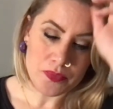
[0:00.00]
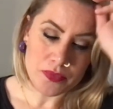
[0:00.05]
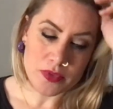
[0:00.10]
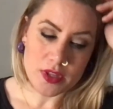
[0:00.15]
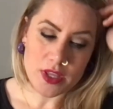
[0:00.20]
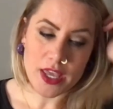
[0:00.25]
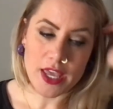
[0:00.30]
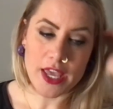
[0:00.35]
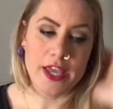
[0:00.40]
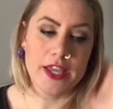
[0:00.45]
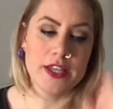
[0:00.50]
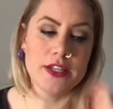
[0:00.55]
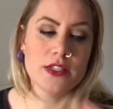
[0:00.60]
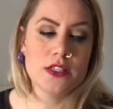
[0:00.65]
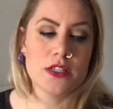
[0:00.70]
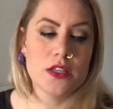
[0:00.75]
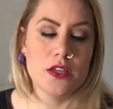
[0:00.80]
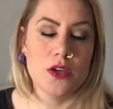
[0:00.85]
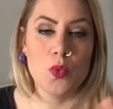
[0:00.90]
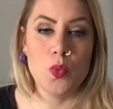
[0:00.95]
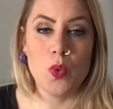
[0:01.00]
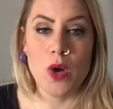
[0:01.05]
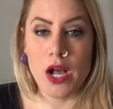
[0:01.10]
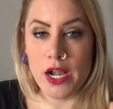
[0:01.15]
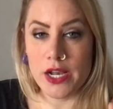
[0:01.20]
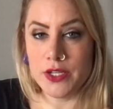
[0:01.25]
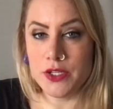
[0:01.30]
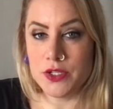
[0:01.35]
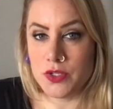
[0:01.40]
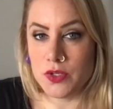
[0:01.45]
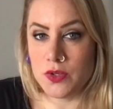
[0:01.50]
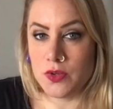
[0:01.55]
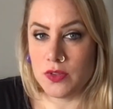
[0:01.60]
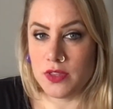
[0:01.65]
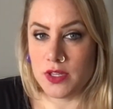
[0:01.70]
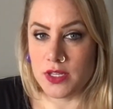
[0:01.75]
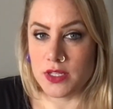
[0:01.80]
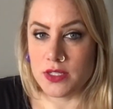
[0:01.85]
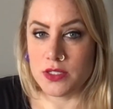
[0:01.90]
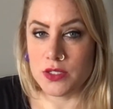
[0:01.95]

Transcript: And while you do this,